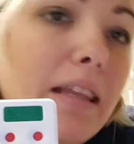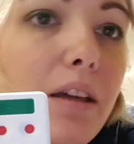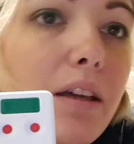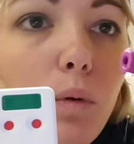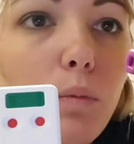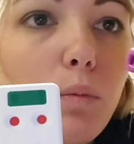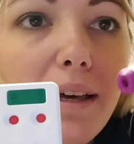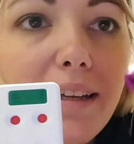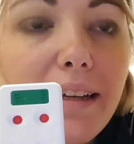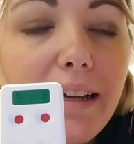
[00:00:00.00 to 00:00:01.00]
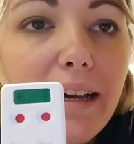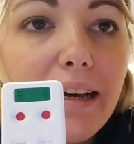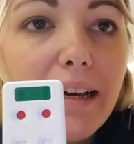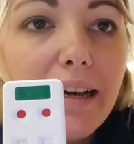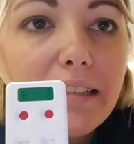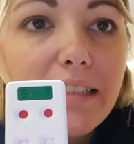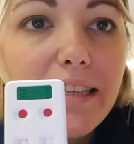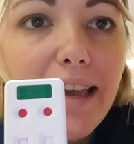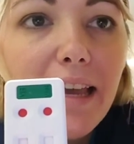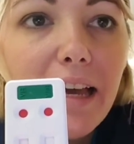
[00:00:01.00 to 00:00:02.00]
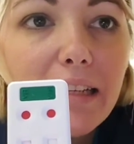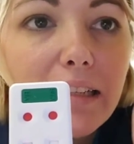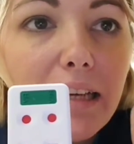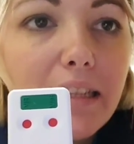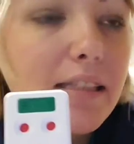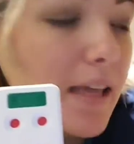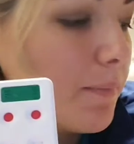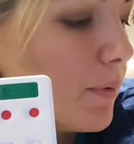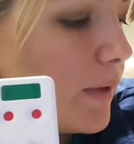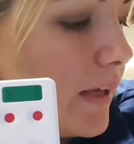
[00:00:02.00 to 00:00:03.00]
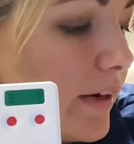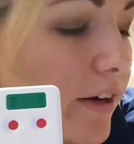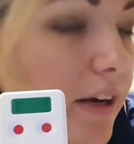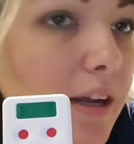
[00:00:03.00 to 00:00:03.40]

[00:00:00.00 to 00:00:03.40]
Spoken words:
whole blood EDTA unclotted sample here.